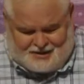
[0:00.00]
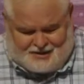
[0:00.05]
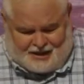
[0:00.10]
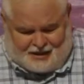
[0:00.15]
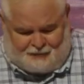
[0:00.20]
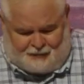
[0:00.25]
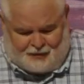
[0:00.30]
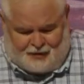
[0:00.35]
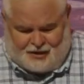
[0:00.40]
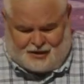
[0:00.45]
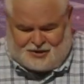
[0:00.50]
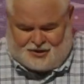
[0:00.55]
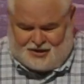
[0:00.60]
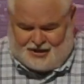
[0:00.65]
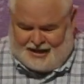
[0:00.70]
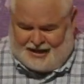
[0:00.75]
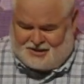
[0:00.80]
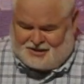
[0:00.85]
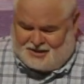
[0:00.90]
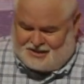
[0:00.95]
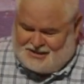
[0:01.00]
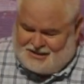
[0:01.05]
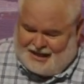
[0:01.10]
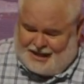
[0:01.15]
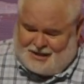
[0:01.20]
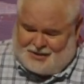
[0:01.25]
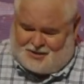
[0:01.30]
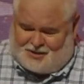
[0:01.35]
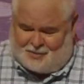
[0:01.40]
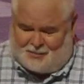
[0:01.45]
definition as a
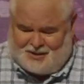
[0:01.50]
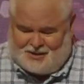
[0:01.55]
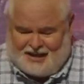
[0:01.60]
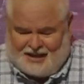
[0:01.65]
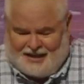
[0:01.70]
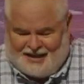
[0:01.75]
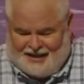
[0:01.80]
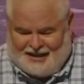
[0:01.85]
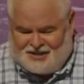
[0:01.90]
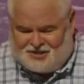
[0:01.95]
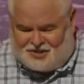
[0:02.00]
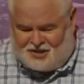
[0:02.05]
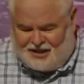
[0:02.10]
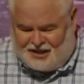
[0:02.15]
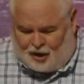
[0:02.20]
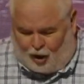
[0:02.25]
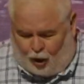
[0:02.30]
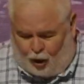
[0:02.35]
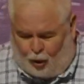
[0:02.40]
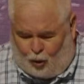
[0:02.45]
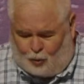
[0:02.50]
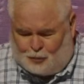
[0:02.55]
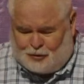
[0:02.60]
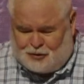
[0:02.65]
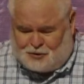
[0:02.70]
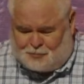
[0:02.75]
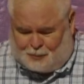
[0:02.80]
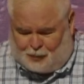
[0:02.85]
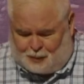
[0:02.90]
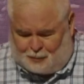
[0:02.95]
testament is the
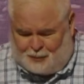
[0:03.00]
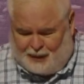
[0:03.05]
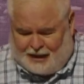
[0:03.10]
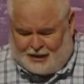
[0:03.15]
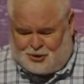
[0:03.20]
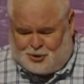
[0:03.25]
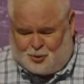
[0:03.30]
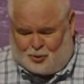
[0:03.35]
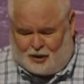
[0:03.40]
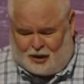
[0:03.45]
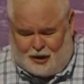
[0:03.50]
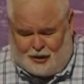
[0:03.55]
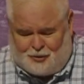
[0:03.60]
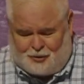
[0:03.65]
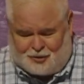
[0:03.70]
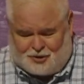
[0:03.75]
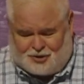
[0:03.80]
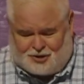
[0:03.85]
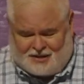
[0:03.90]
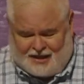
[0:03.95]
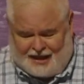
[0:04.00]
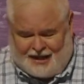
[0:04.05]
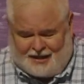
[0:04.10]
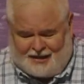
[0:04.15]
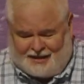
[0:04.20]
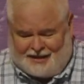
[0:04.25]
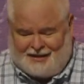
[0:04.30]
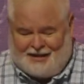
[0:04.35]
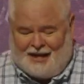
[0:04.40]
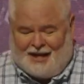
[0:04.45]
oldest perpetual
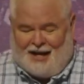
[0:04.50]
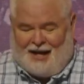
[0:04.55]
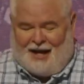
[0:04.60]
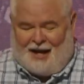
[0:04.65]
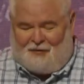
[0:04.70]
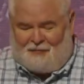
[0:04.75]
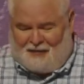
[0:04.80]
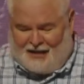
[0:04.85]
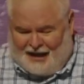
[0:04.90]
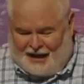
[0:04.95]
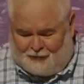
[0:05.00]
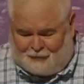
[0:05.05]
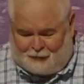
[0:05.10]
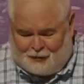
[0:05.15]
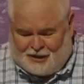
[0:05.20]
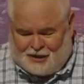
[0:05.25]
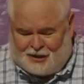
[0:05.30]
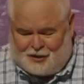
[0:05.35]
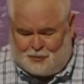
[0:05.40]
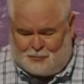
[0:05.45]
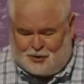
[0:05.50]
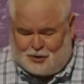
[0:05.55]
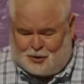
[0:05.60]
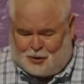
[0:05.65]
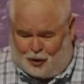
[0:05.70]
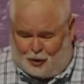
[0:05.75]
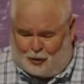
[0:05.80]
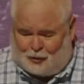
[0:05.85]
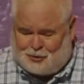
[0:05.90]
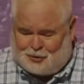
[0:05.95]
understanding of every human
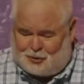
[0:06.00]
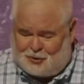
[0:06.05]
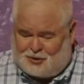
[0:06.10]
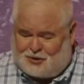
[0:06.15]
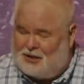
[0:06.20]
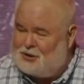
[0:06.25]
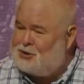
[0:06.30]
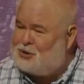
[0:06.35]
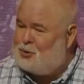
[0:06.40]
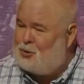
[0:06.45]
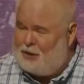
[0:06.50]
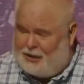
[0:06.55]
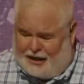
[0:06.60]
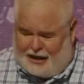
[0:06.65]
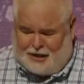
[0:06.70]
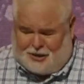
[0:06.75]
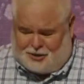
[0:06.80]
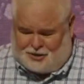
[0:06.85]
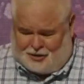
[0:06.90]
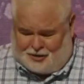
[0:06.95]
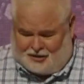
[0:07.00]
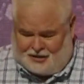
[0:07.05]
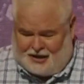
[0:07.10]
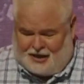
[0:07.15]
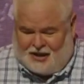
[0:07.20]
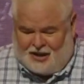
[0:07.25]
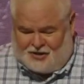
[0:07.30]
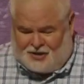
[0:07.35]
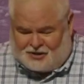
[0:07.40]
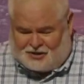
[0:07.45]
culture since creation,
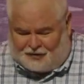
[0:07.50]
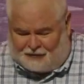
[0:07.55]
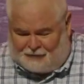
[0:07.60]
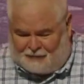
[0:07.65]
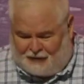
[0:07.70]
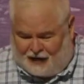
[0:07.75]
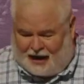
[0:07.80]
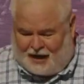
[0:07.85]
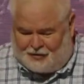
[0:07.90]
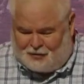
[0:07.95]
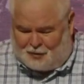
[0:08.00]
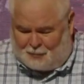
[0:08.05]
that the father